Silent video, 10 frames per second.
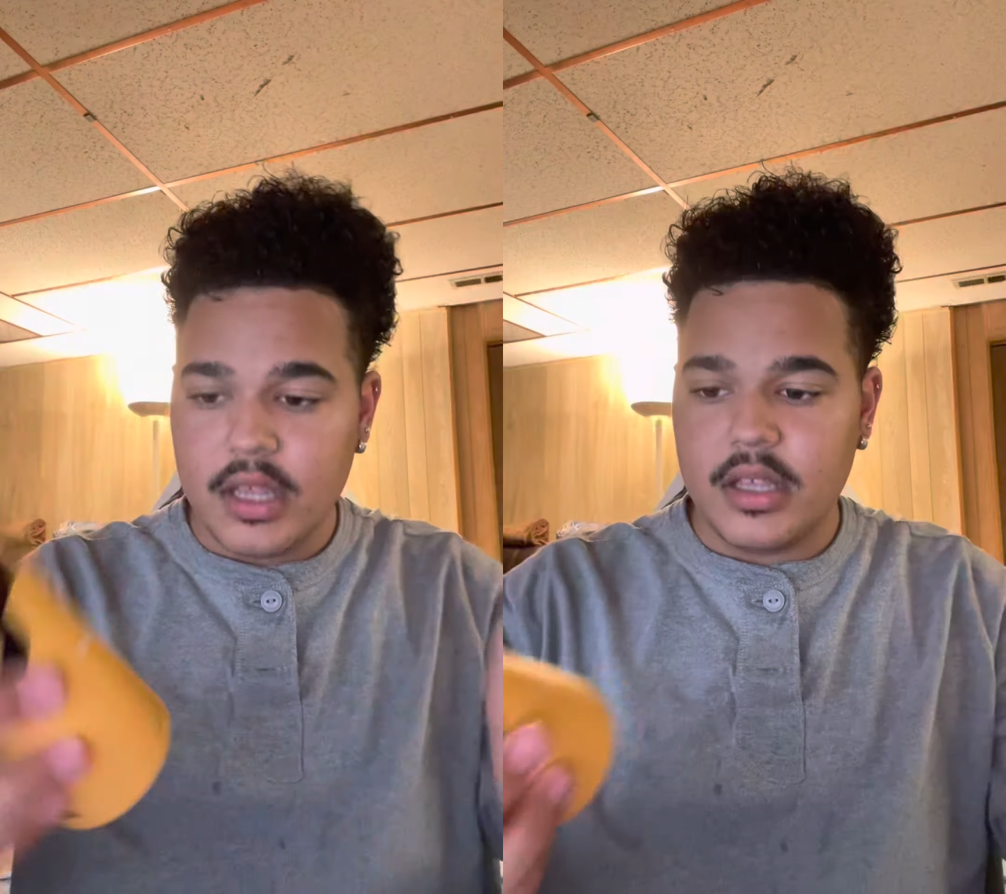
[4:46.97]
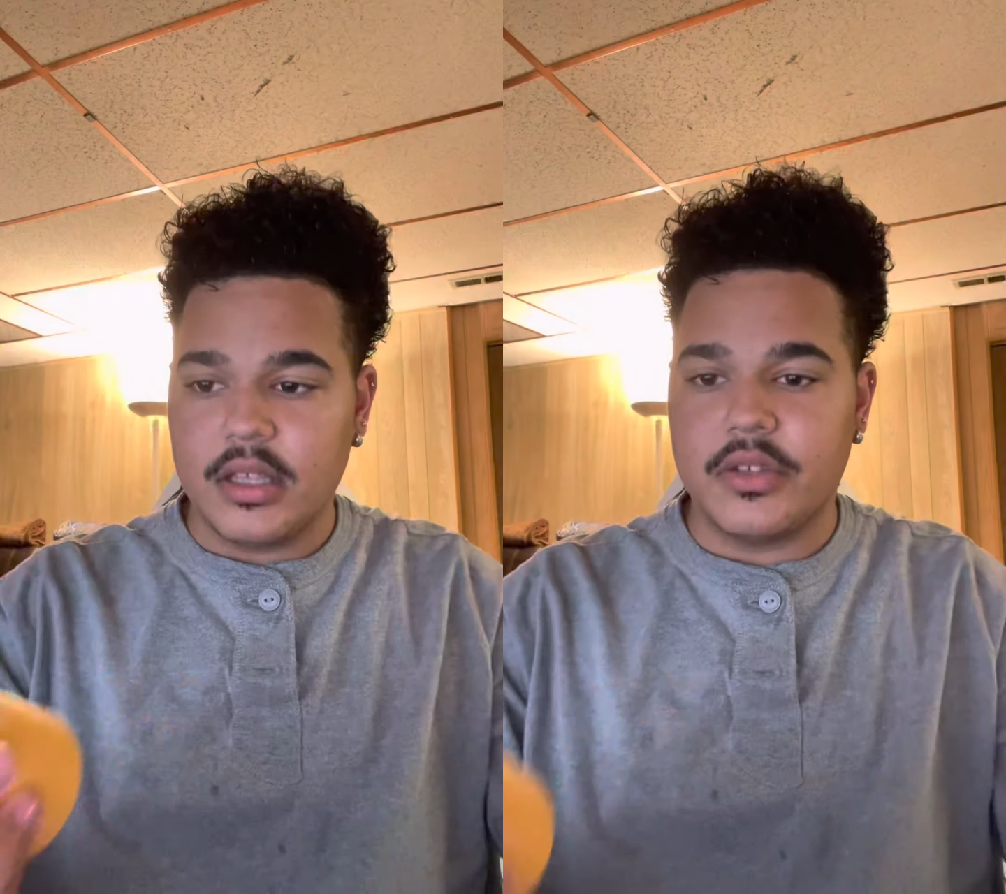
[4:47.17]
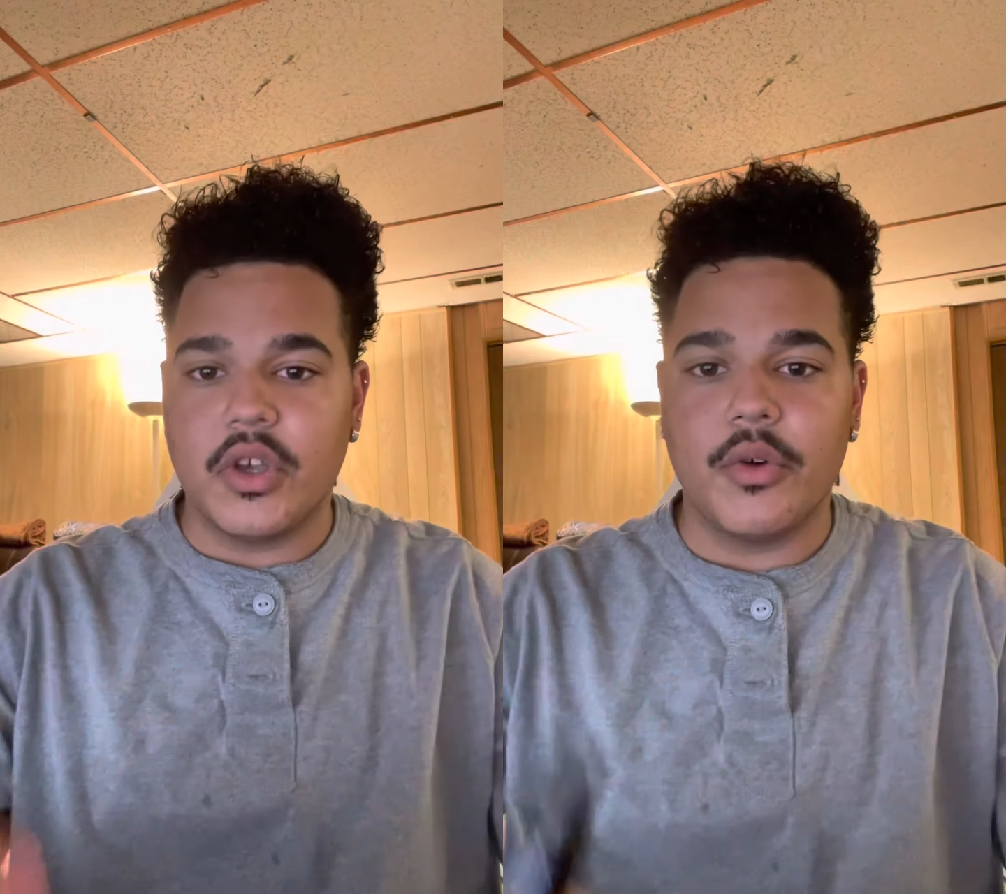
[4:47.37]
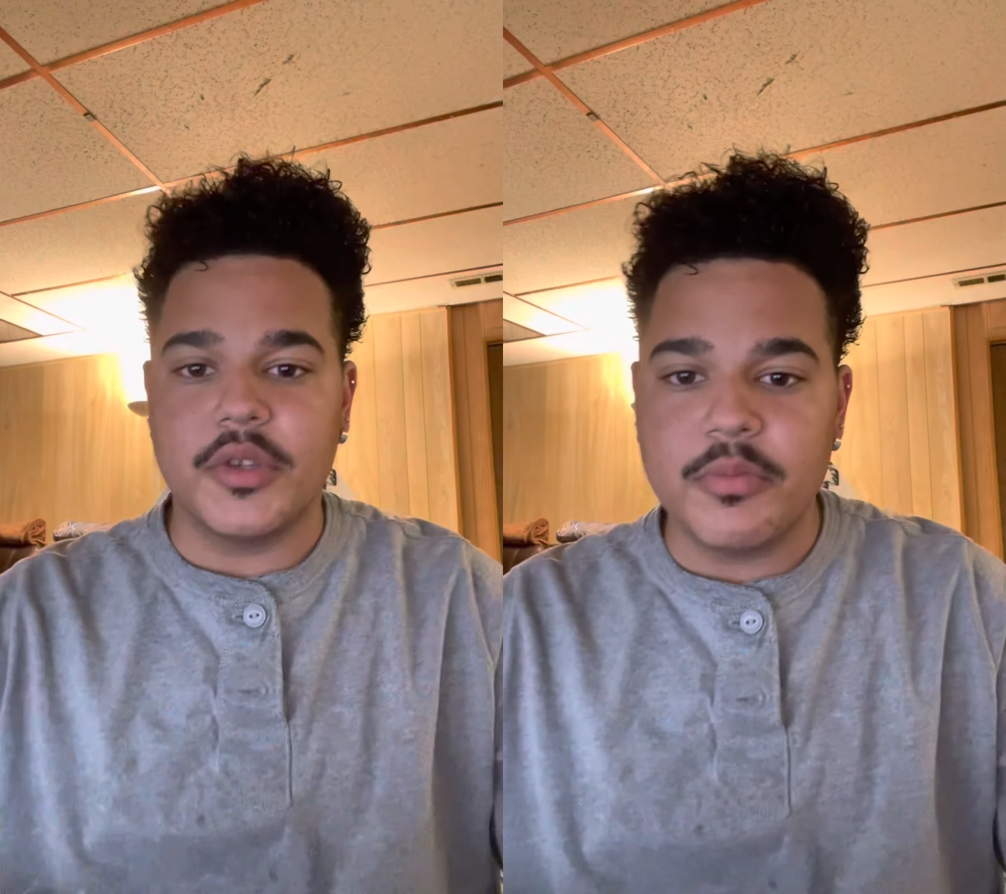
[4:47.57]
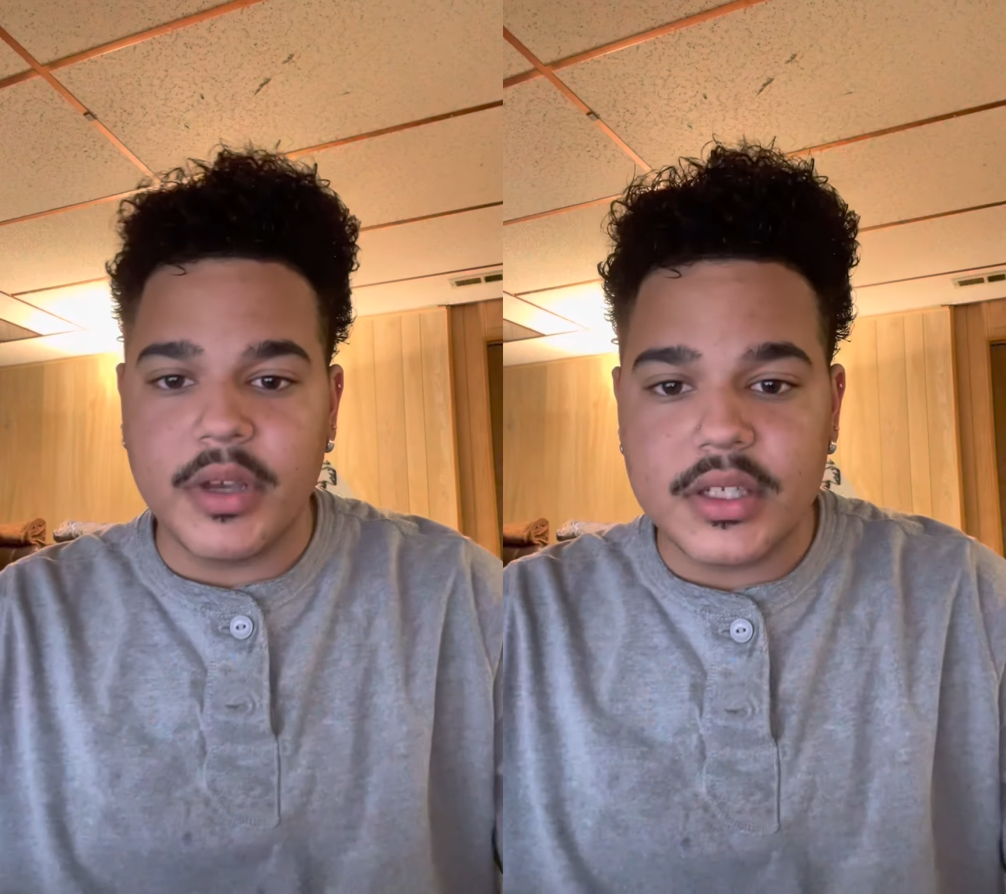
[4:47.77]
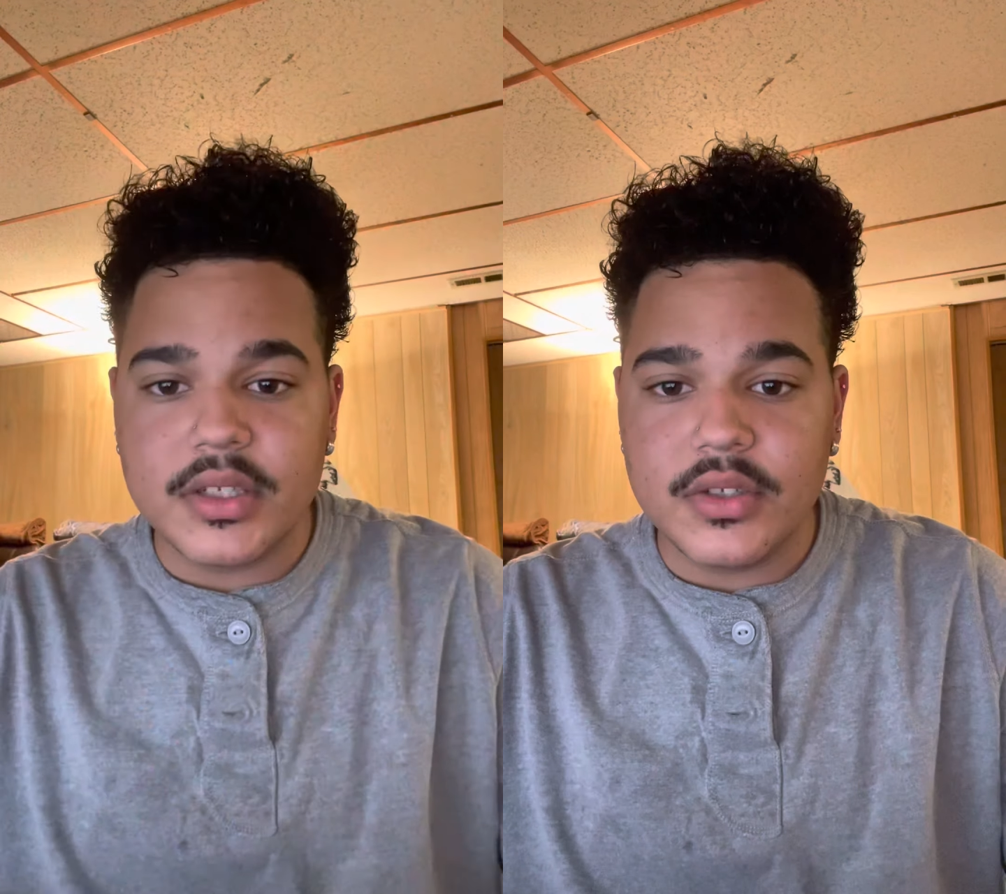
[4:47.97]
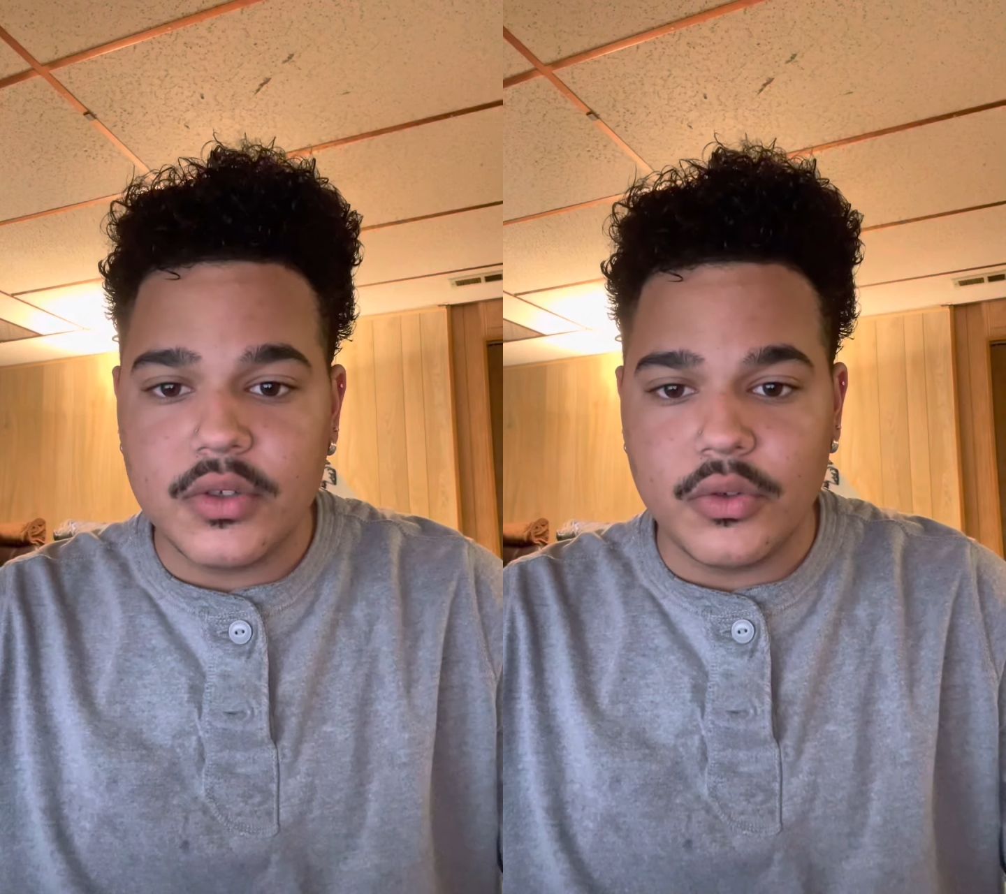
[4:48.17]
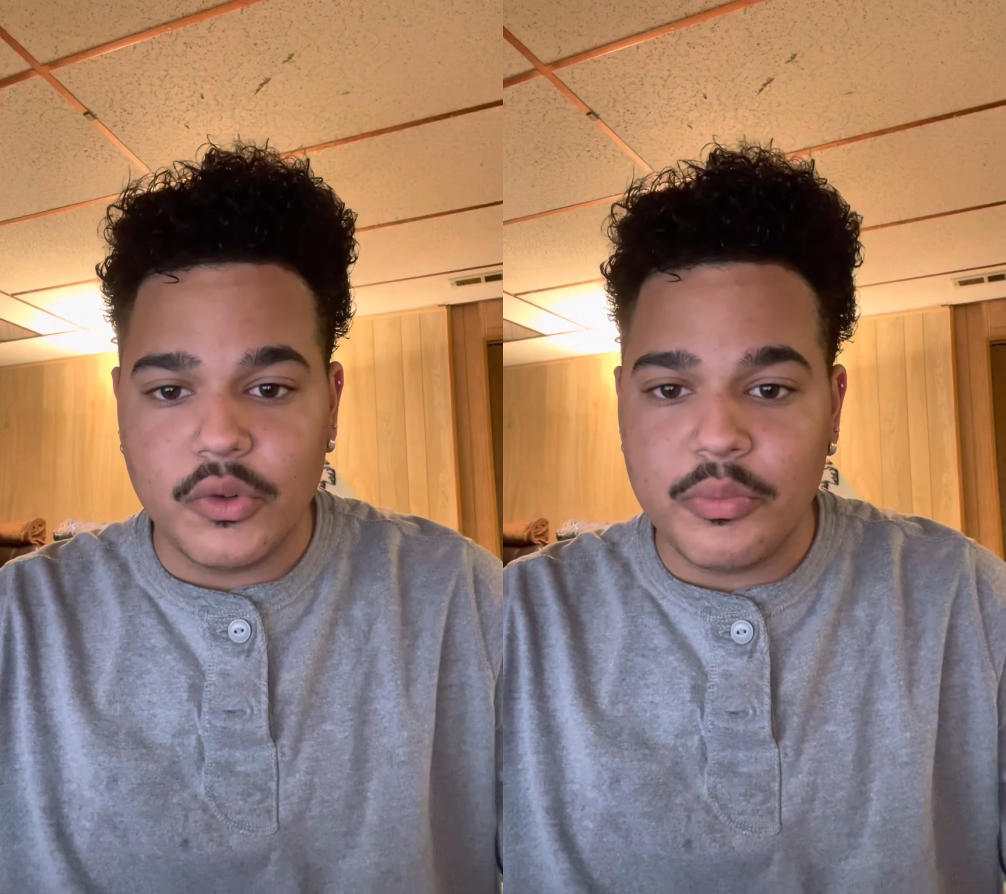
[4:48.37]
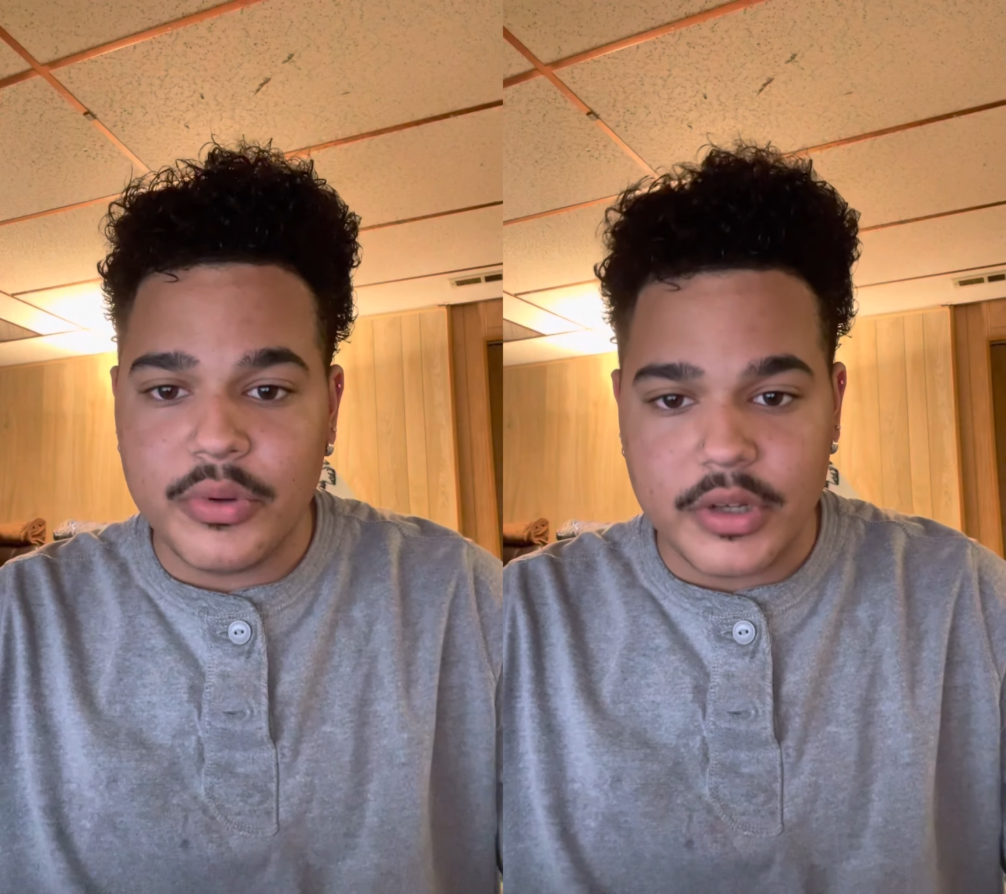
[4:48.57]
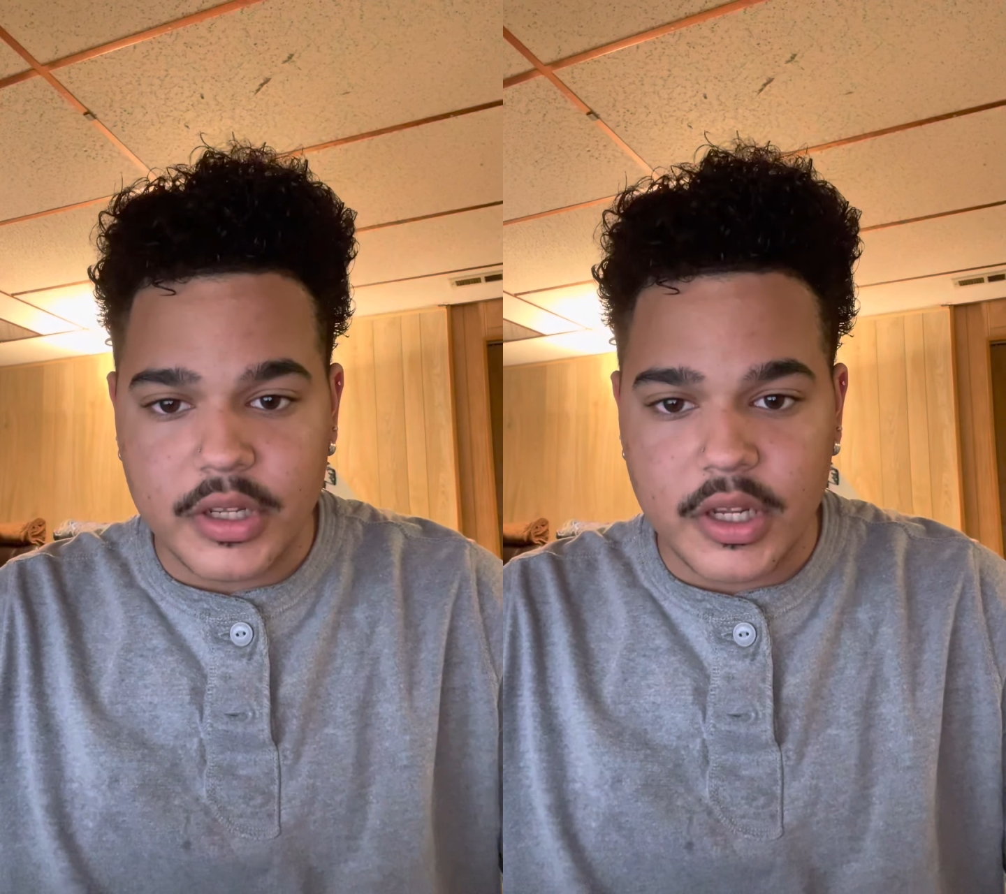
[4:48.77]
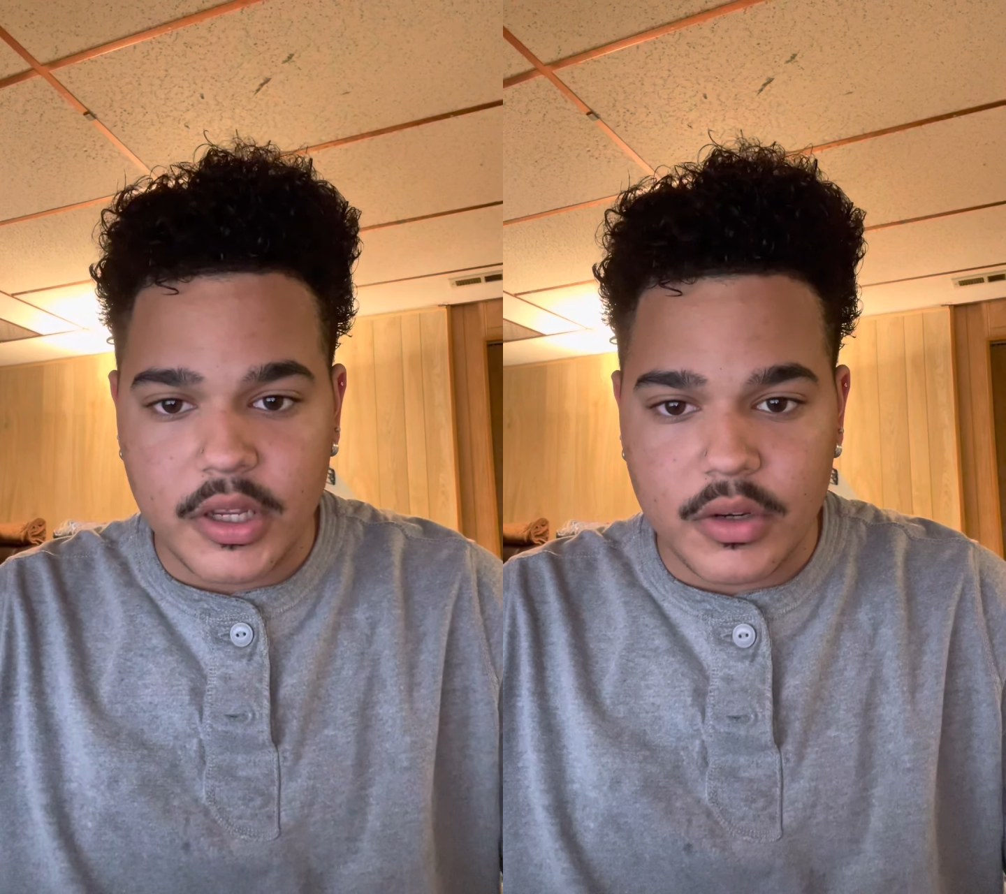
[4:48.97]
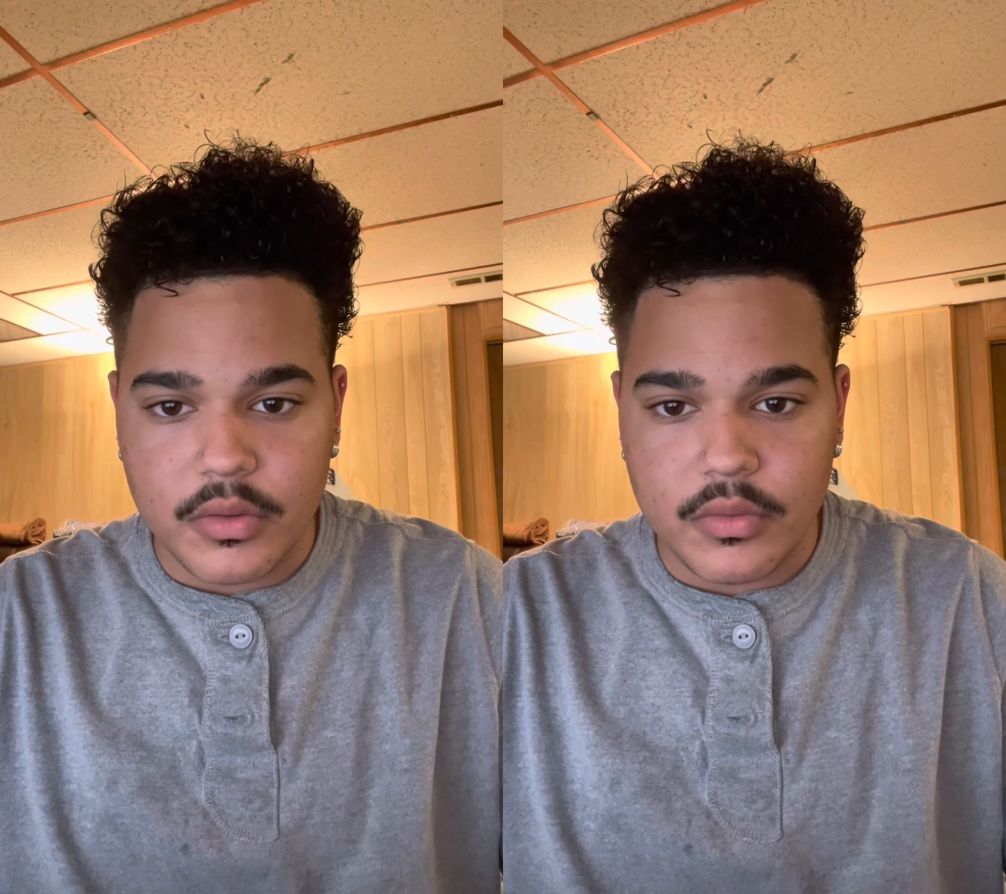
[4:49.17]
it's always best to put it in